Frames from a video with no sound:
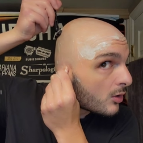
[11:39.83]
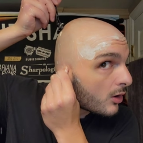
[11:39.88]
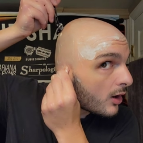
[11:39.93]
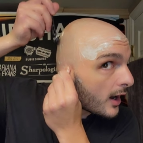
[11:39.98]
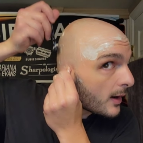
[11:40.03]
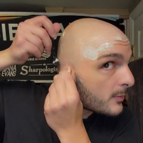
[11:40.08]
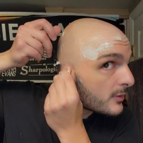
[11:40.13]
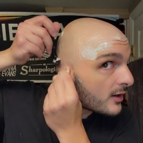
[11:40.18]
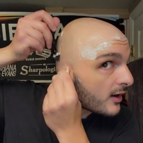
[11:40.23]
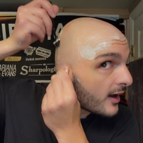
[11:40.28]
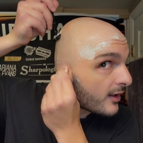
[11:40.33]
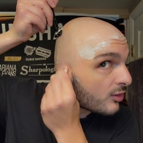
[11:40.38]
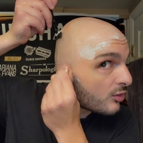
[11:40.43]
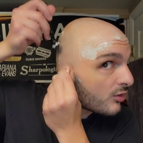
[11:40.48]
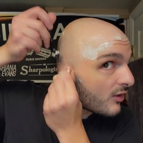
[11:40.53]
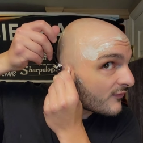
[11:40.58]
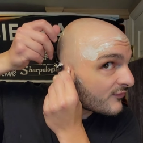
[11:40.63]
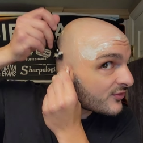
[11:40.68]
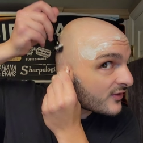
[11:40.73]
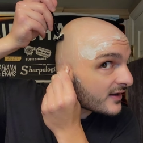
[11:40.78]
I mean, I
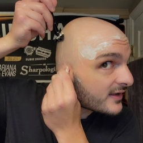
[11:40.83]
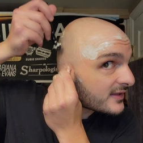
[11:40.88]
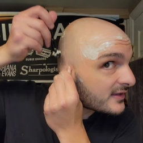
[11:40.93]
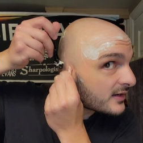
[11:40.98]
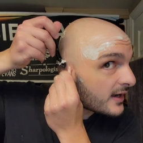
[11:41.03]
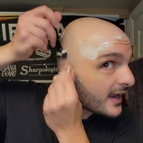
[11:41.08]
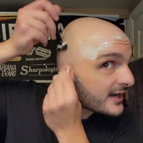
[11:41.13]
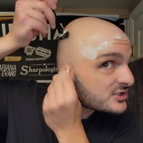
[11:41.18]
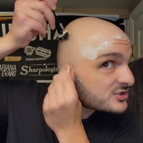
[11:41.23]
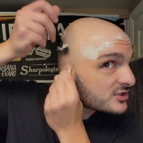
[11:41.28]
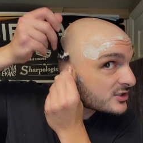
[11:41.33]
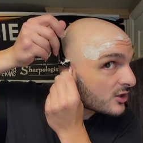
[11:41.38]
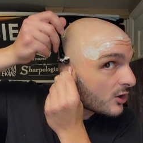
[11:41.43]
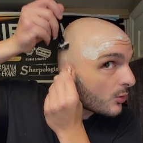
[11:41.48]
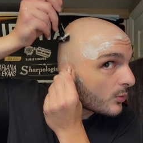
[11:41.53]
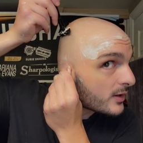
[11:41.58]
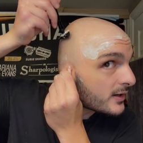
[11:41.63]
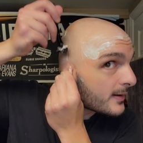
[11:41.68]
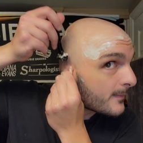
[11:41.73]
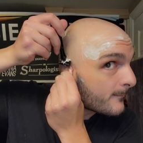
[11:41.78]
love that I can actually
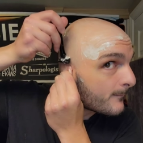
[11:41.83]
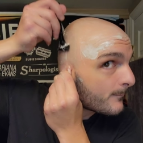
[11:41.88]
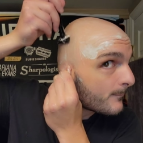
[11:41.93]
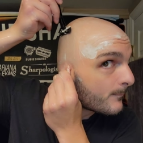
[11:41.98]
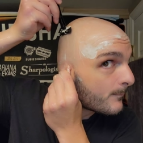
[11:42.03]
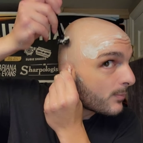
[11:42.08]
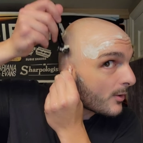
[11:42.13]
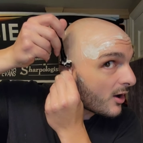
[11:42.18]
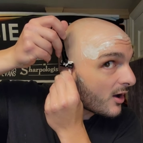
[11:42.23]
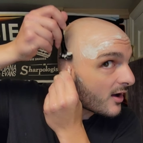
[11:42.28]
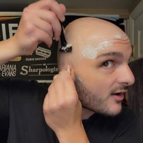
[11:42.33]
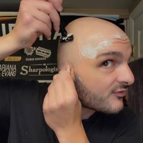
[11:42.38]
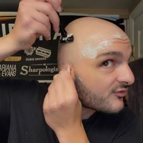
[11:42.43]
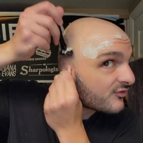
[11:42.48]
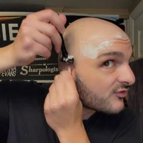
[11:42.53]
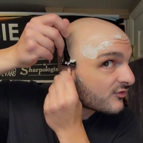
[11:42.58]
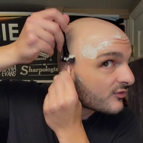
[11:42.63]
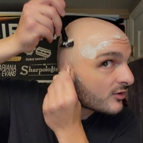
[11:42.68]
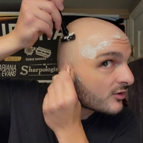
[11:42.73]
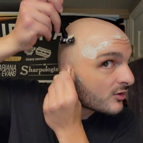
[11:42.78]
go in and
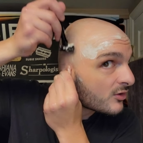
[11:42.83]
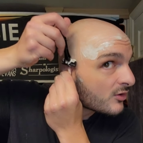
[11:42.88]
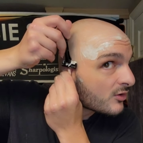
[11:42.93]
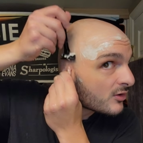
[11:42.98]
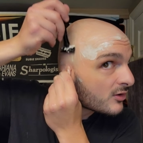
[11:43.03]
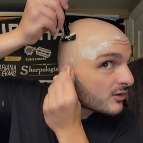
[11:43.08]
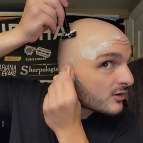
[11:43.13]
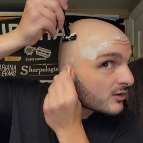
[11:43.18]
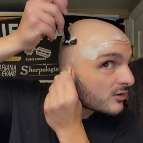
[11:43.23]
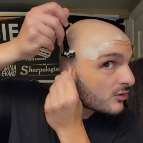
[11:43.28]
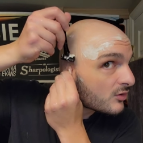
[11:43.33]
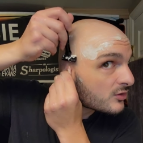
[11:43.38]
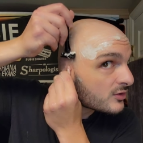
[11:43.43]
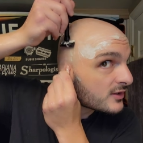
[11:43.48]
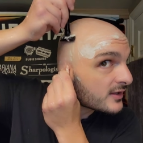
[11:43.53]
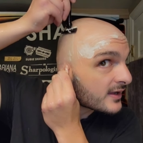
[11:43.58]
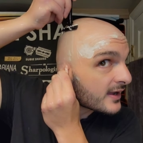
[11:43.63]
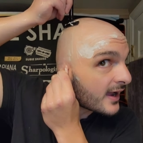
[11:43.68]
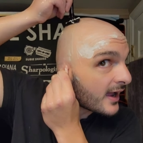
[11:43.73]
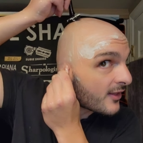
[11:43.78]
buff.
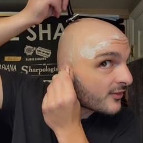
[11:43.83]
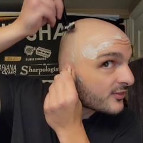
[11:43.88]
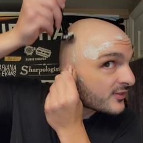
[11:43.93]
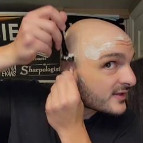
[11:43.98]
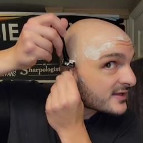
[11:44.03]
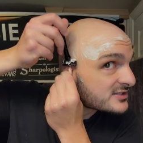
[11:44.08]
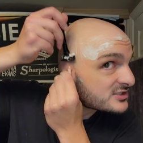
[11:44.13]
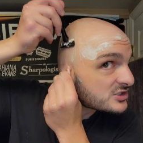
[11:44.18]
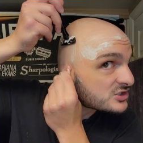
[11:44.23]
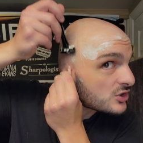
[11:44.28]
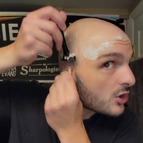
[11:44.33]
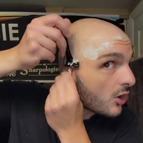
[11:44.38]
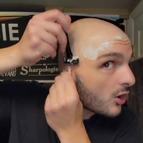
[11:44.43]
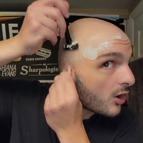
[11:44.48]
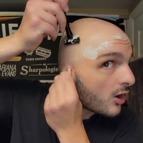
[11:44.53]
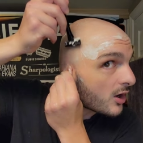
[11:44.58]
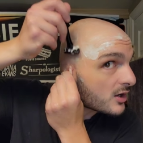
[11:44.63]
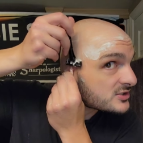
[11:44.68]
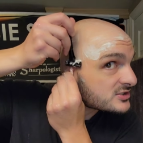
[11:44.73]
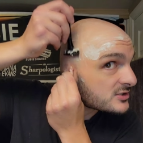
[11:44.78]
Yeah, this is
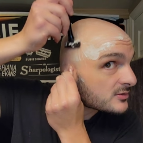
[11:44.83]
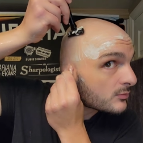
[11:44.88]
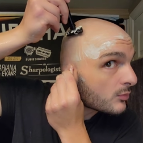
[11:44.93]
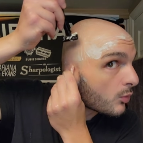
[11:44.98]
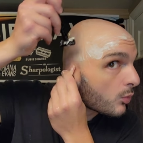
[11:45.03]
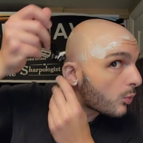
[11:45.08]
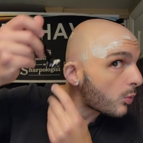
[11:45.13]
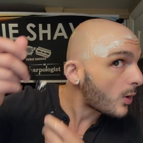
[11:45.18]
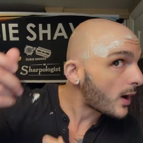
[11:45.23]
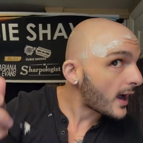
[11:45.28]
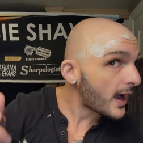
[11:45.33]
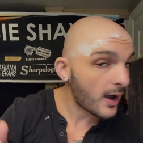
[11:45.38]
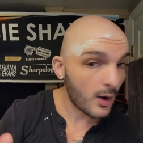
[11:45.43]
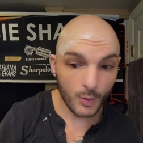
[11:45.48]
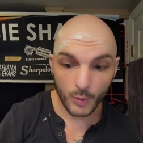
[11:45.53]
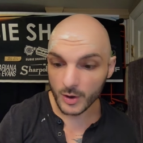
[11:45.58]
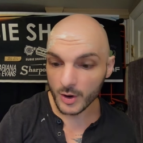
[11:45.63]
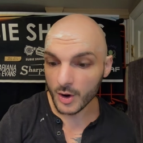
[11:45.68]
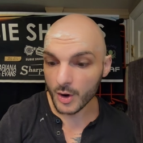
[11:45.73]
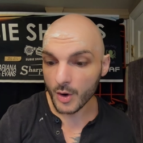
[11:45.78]
awesome.
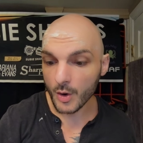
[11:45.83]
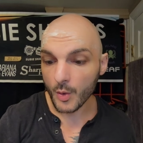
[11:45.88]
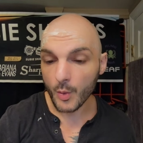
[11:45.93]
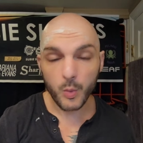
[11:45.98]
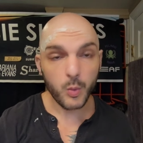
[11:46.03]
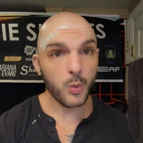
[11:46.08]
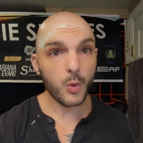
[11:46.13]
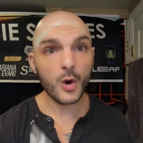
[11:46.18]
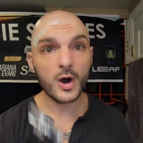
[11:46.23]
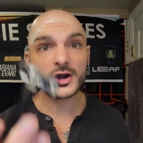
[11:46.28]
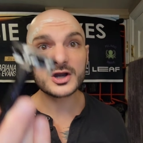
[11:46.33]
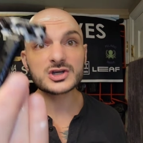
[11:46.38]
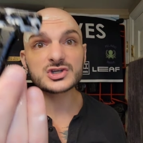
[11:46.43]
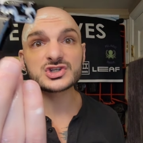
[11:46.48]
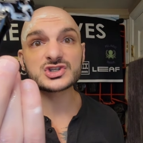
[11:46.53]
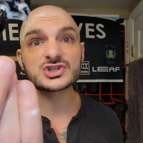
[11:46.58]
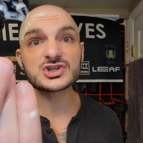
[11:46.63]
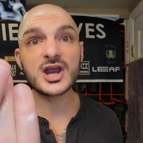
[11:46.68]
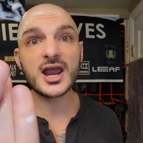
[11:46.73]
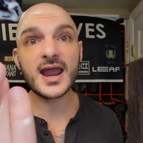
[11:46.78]
Wow. What a
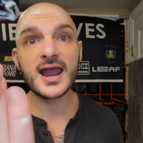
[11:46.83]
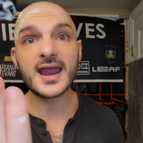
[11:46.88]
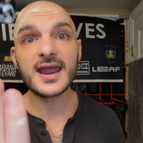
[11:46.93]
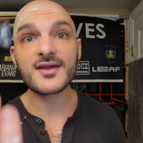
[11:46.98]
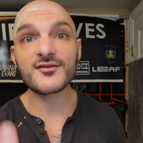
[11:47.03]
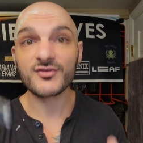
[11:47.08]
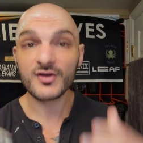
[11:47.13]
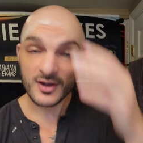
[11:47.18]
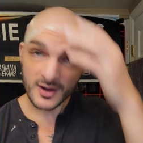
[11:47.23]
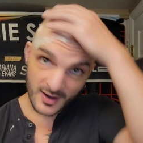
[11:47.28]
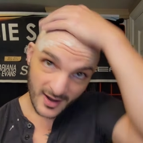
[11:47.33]
shave!